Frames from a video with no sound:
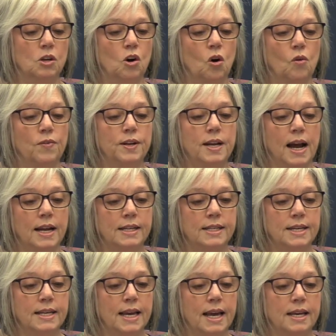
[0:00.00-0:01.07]

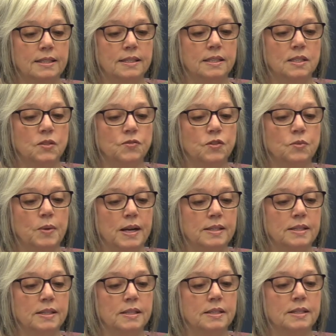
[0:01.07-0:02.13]
COVID-19 cases for
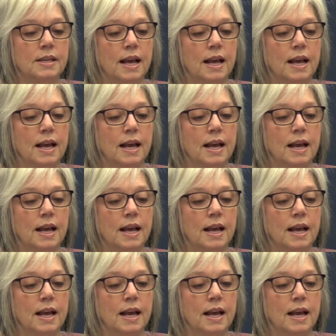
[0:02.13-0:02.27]
residents